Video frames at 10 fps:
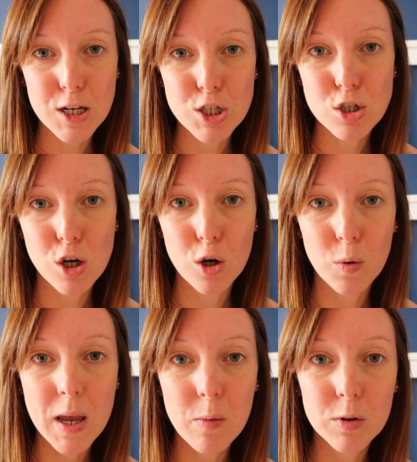and
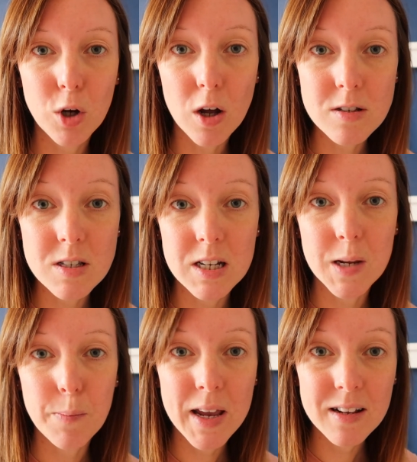so he would
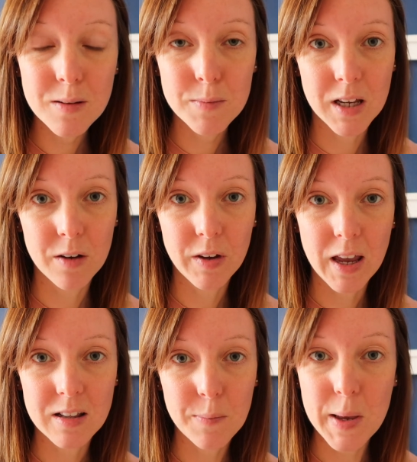constantly pit himself
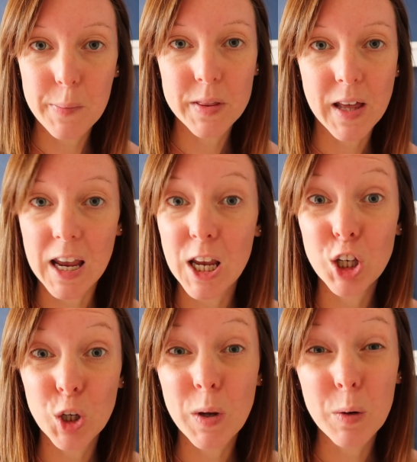against people that he
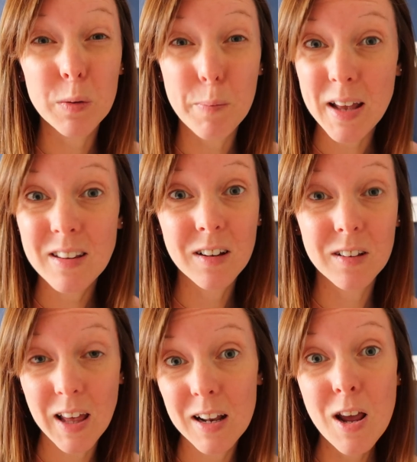knew he was better
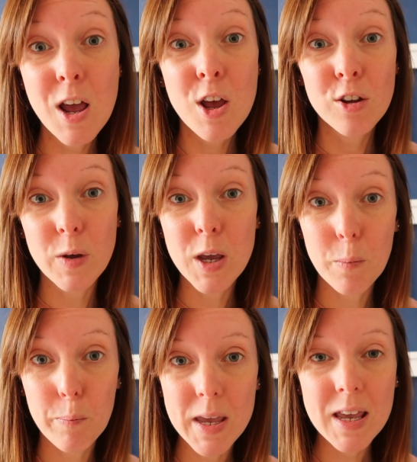than so he
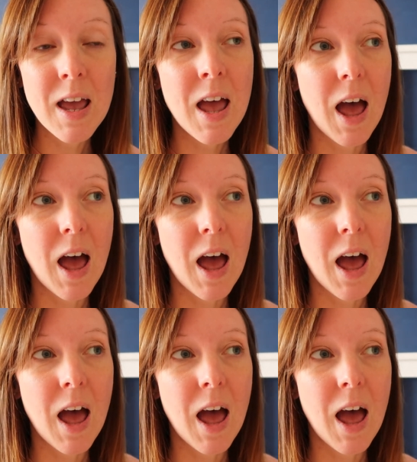could beat.